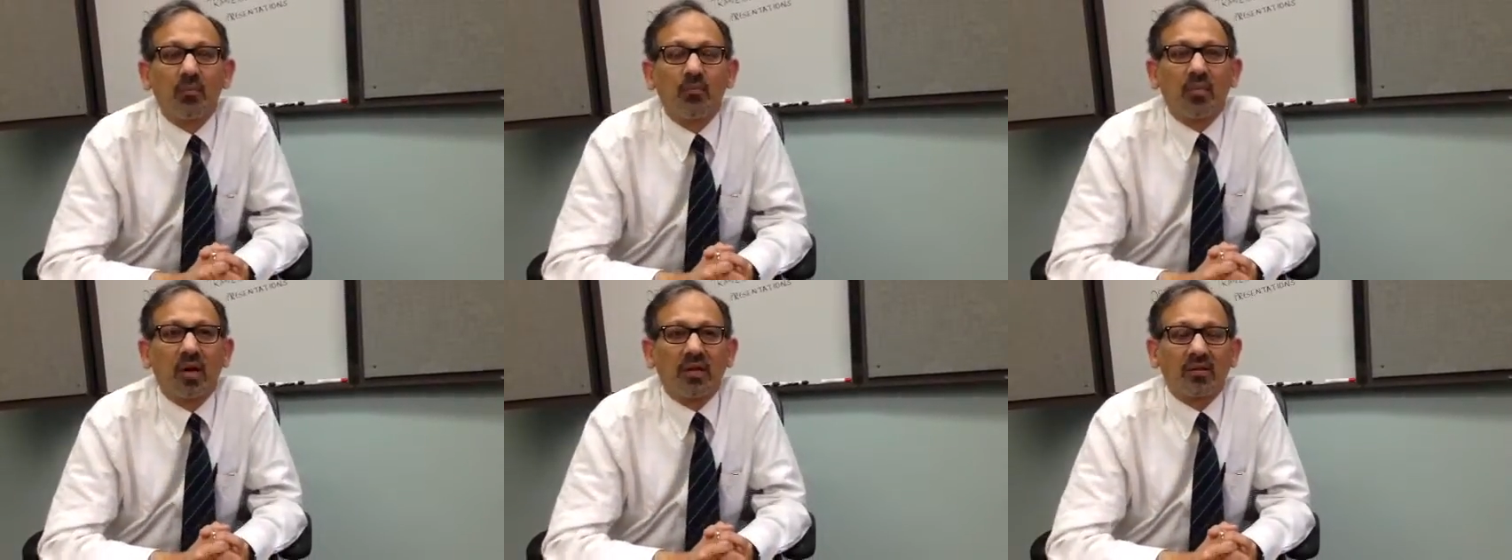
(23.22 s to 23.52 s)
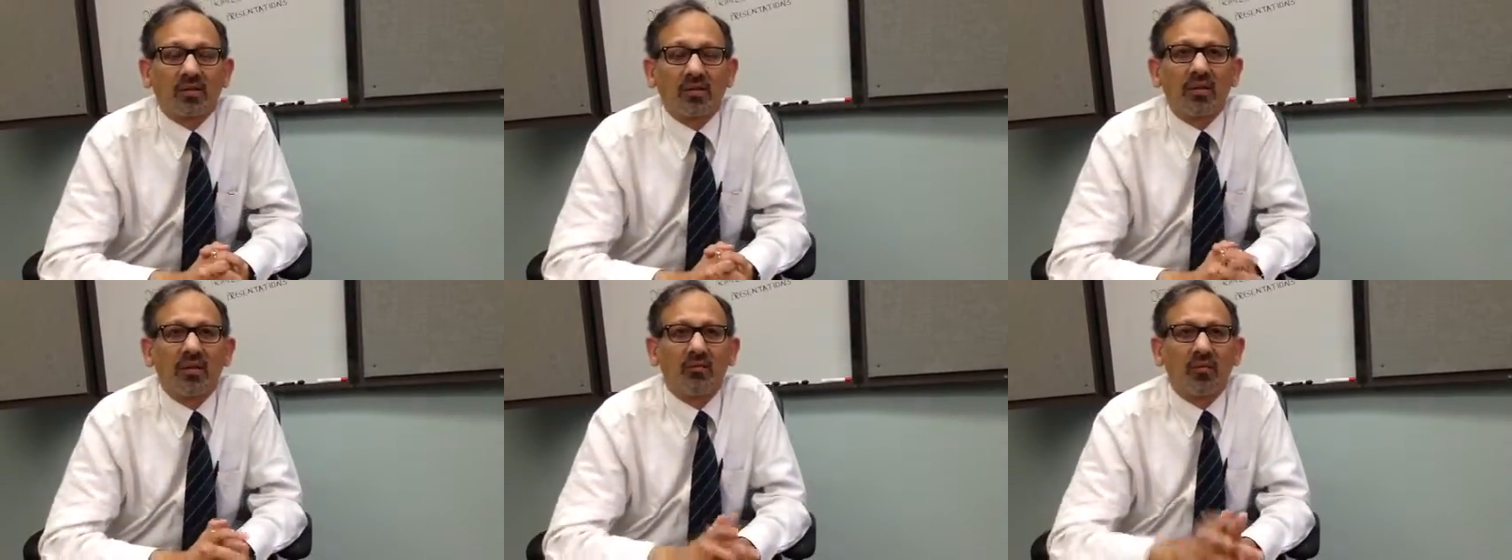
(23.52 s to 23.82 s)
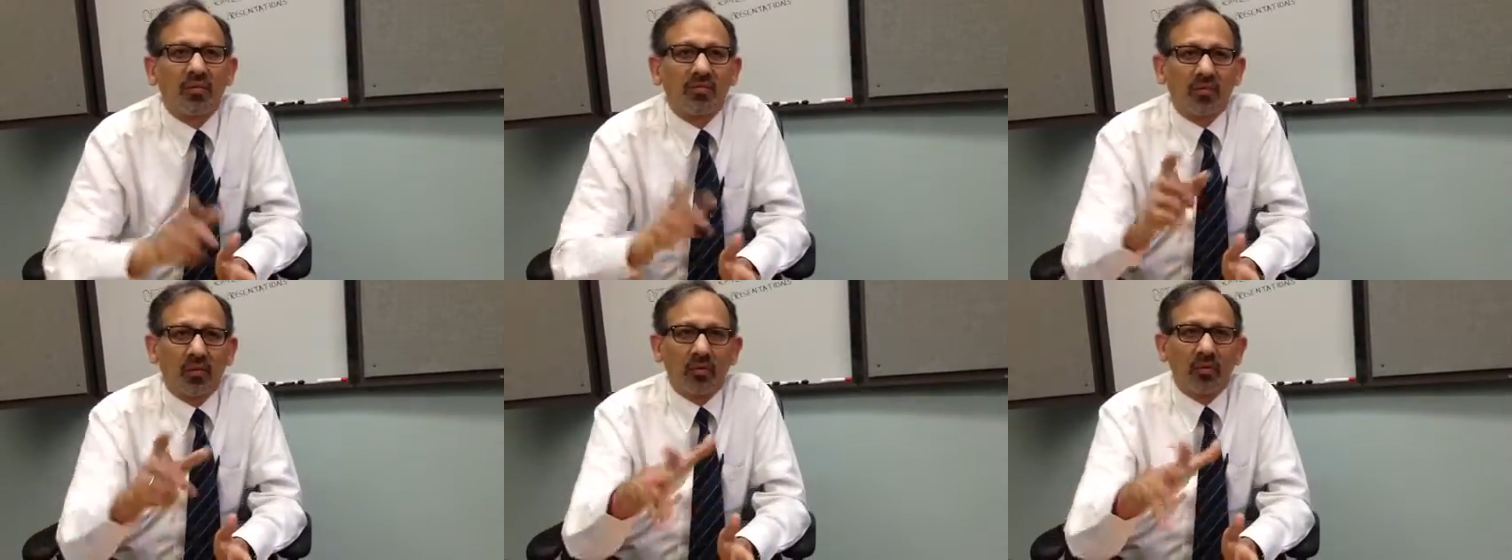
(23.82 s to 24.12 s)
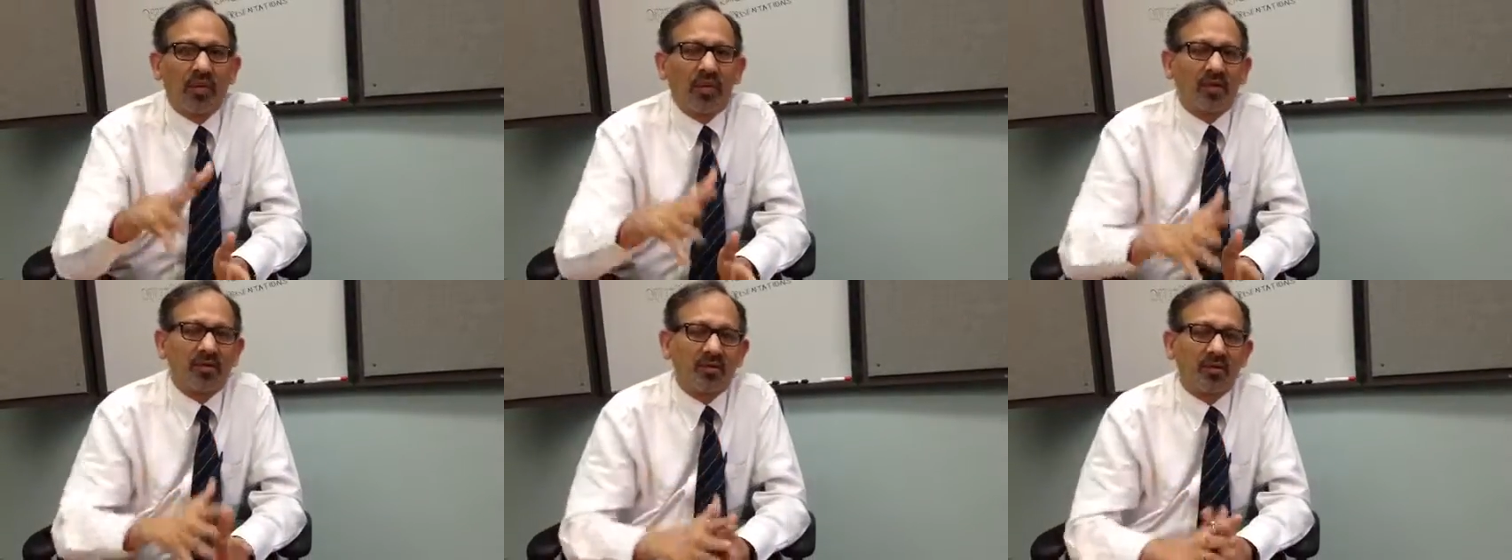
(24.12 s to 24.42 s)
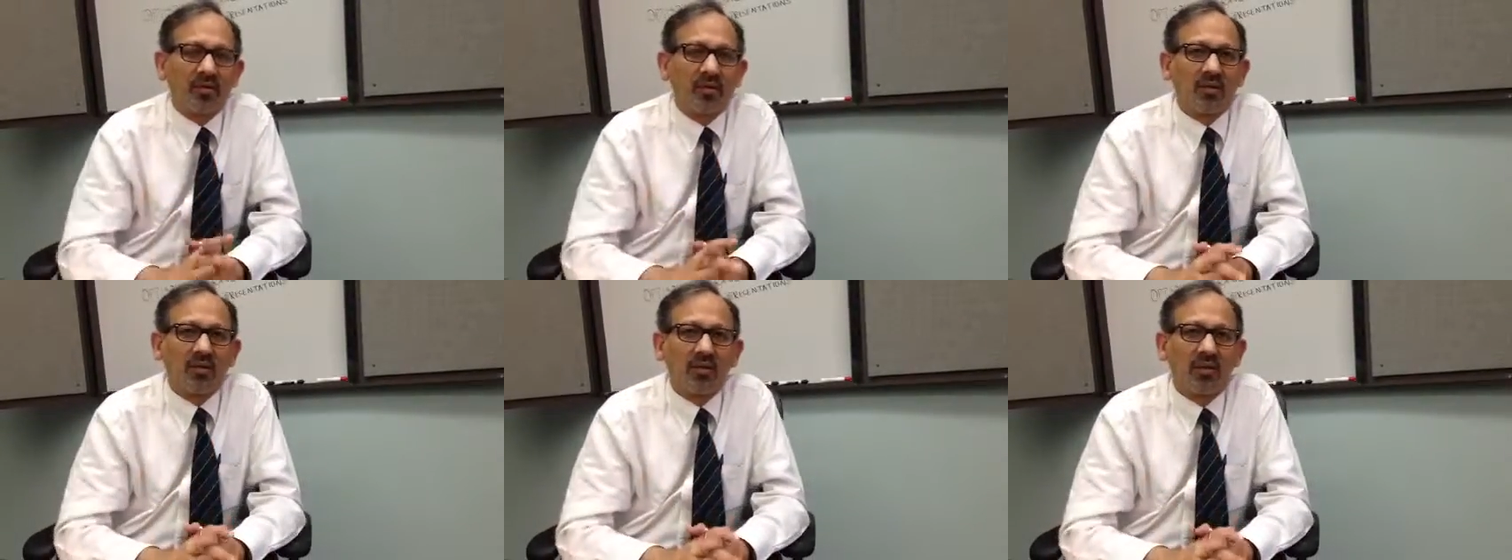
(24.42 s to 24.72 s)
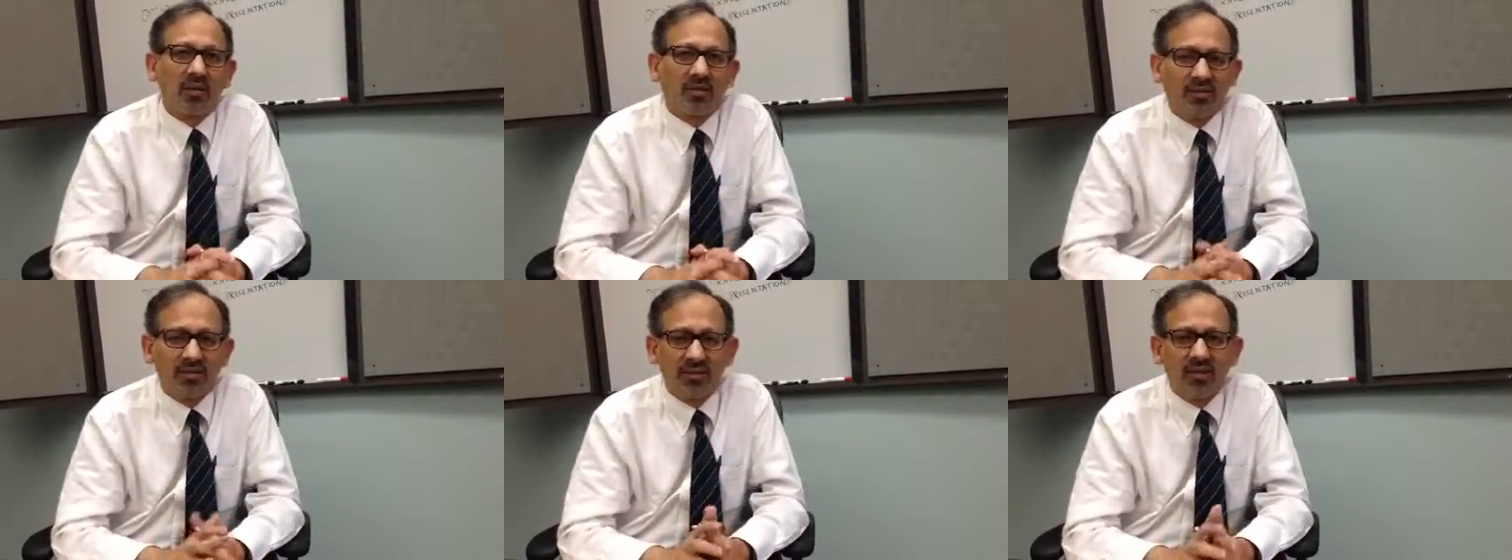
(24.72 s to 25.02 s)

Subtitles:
But before that, let's